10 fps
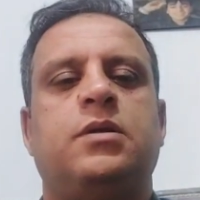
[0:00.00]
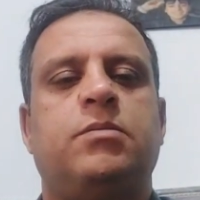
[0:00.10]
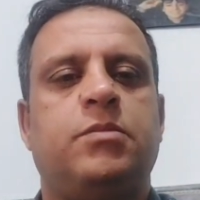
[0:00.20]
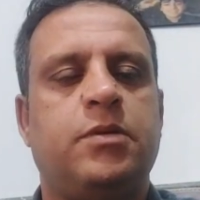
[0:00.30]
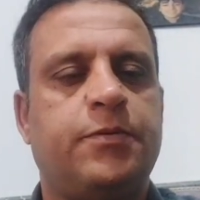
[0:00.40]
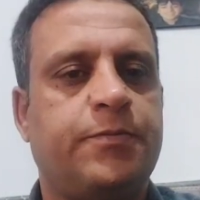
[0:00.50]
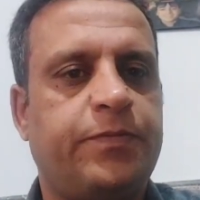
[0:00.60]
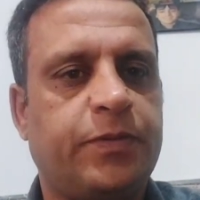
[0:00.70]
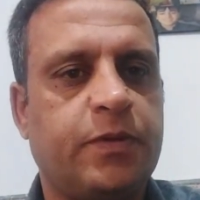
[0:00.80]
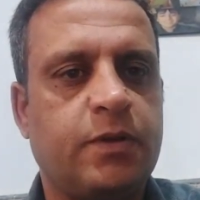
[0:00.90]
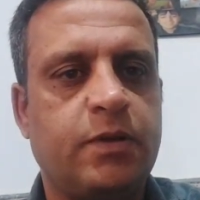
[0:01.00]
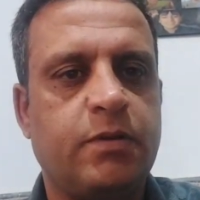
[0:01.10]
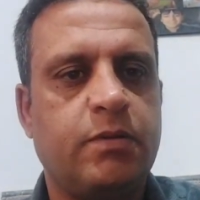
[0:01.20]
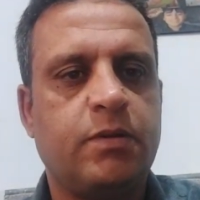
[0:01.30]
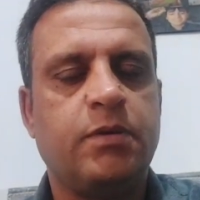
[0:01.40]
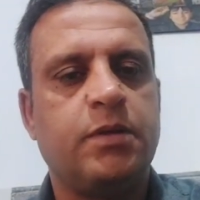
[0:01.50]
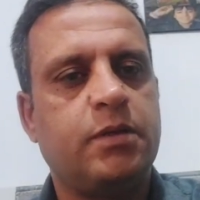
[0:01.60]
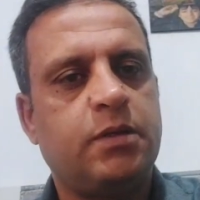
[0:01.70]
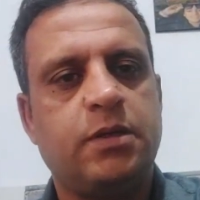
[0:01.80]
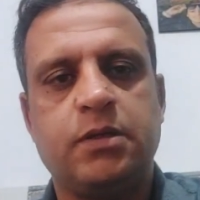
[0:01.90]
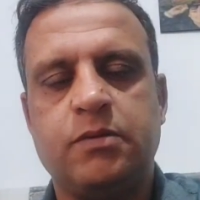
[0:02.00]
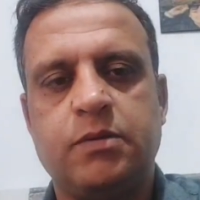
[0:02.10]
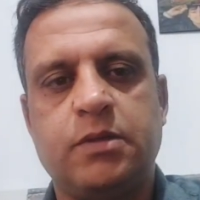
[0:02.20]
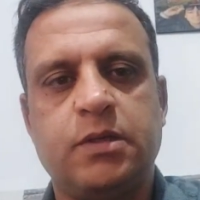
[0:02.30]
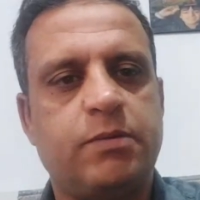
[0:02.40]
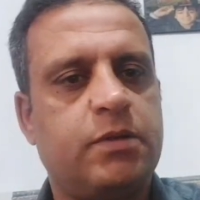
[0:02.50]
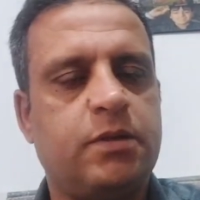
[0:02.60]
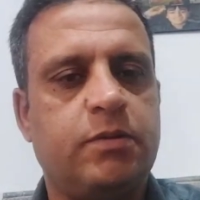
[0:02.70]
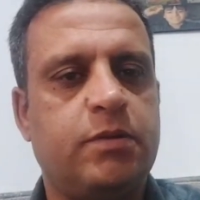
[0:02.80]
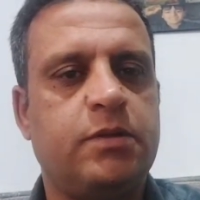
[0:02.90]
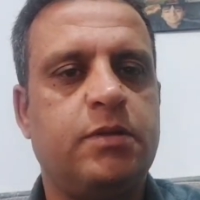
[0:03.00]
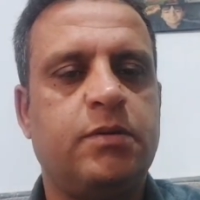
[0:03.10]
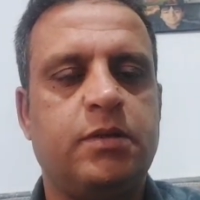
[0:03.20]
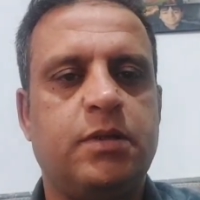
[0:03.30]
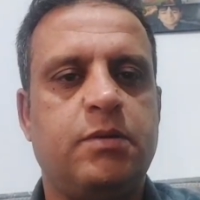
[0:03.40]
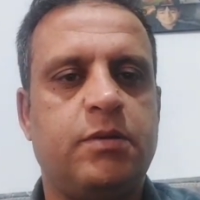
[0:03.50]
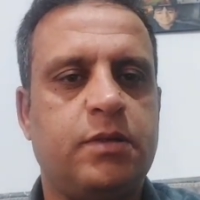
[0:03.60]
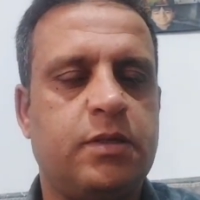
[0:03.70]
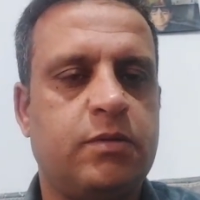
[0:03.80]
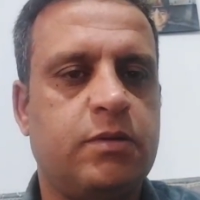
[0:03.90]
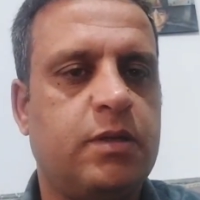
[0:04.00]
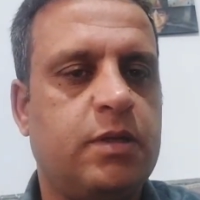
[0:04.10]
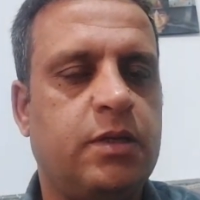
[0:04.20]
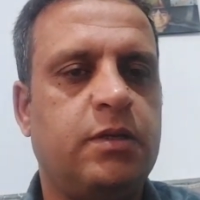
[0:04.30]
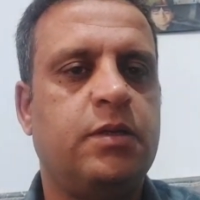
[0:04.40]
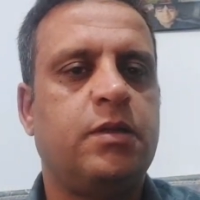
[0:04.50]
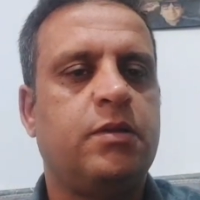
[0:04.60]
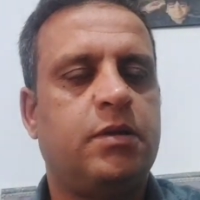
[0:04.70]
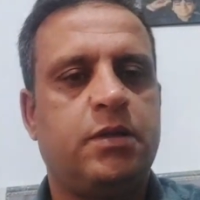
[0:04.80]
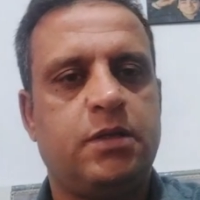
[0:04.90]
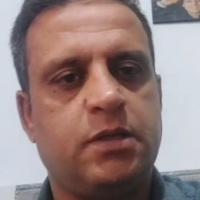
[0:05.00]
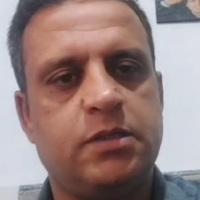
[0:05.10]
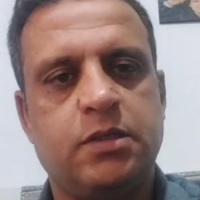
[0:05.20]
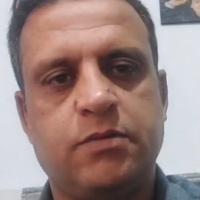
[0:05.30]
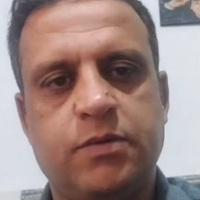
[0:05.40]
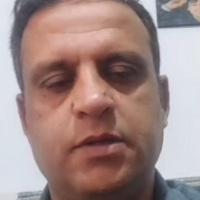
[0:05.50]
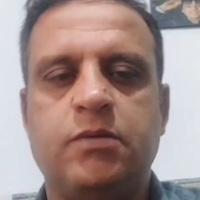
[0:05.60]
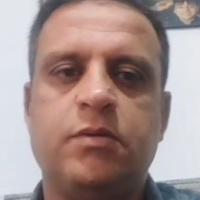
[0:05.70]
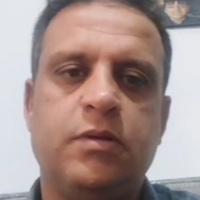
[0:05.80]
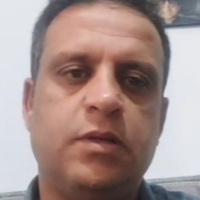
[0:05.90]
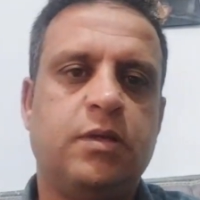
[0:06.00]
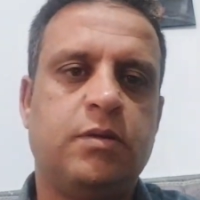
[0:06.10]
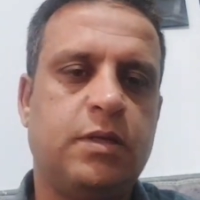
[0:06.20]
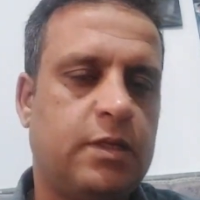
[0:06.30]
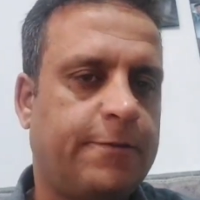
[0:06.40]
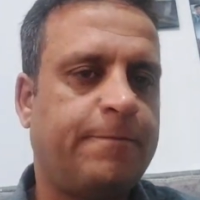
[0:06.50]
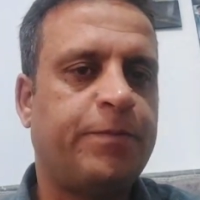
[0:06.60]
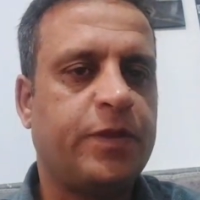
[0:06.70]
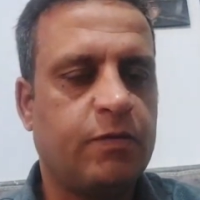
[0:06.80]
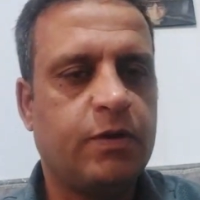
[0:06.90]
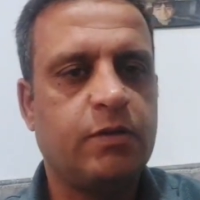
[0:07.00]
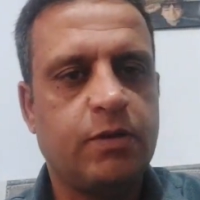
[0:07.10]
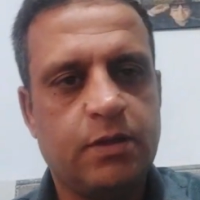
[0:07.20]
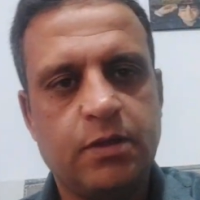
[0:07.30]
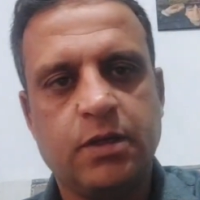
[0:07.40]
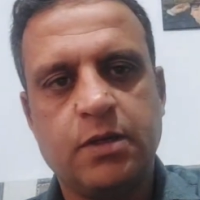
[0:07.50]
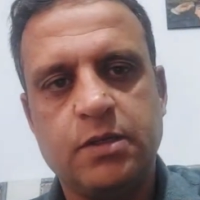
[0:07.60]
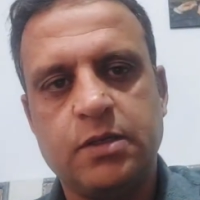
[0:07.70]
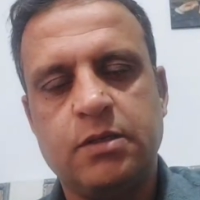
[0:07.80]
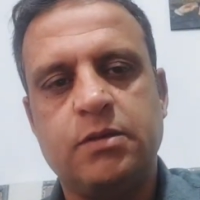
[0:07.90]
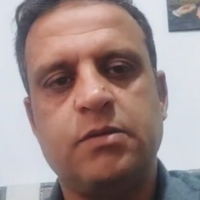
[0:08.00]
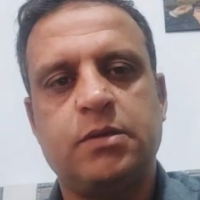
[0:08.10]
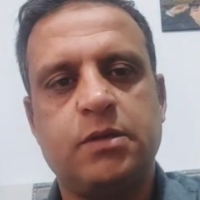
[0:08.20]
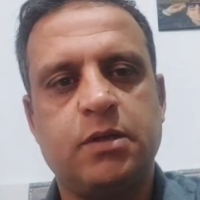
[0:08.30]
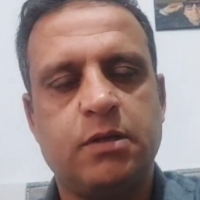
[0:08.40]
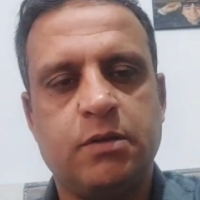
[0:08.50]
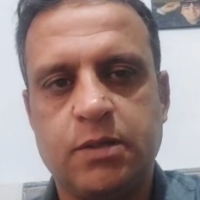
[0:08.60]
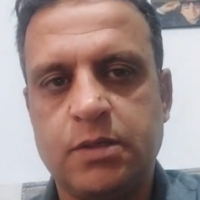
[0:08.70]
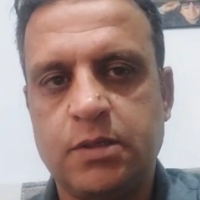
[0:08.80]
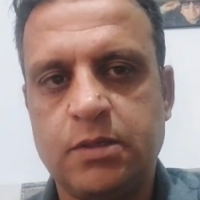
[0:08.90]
The trade-offs, an HD Plus panel, modest low-light camera performance, and a mid-range chipset, are predictable compromises for keeping the price low.